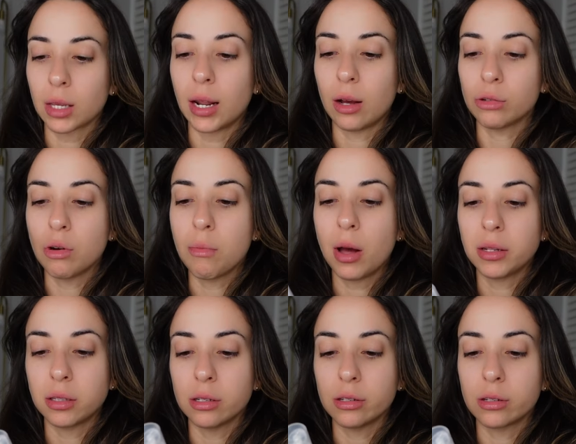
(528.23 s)
And I also bought
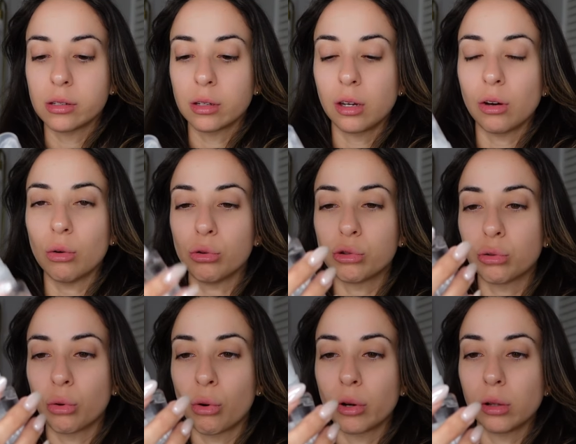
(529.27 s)
this ghost
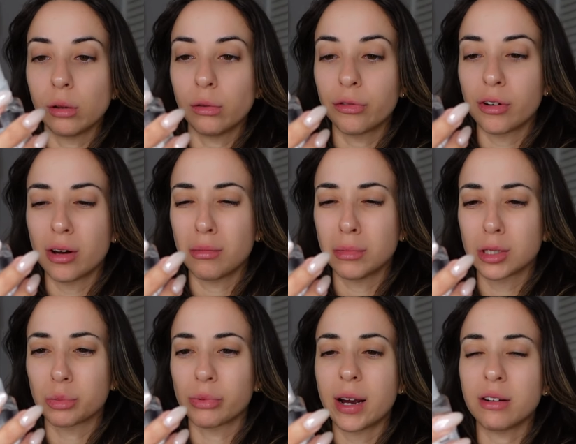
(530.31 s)
oil from this
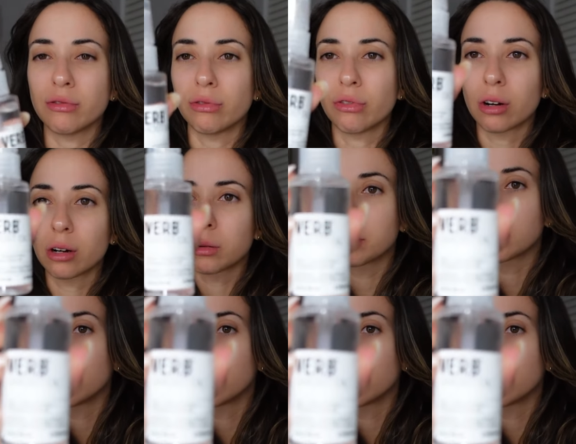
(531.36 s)
brand Verb.